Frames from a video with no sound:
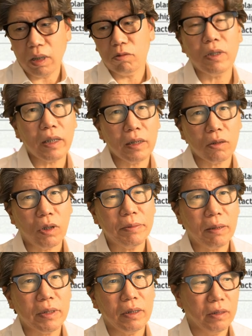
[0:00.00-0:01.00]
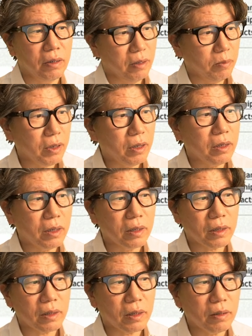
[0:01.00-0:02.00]
that their condition is simply due
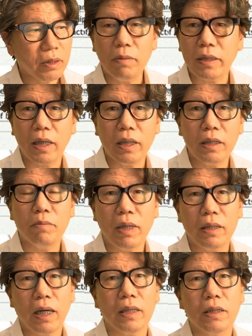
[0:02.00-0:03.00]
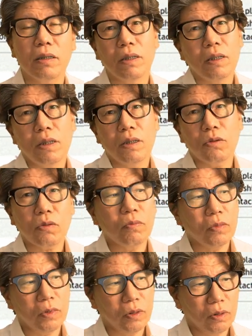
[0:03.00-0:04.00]
to poor occlusion, patients find it
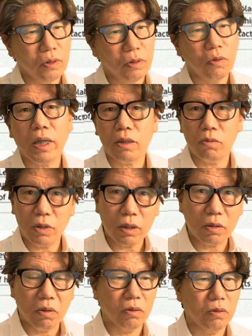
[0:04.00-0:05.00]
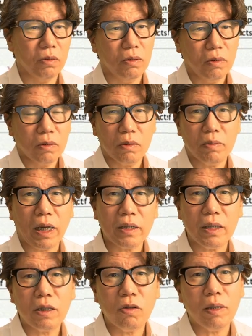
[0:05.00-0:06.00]
difficult to accept. You need to
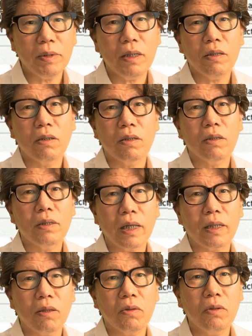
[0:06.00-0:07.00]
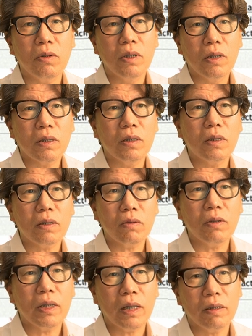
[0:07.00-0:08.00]
clearly describe the exact state
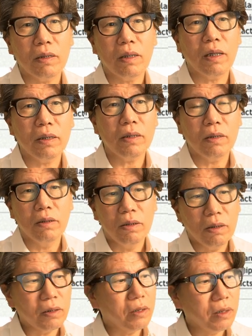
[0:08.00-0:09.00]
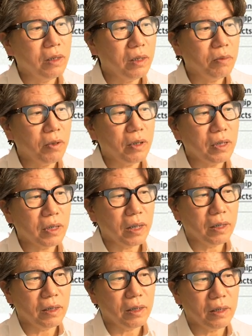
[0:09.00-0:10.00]
of the patient's occlusion and the
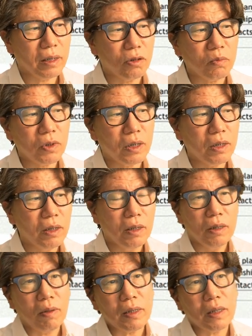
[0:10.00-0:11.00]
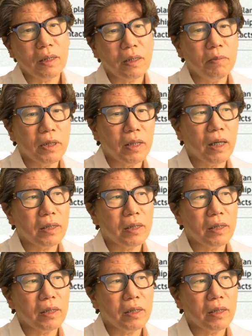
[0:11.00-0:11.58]
situations that have been caused by it.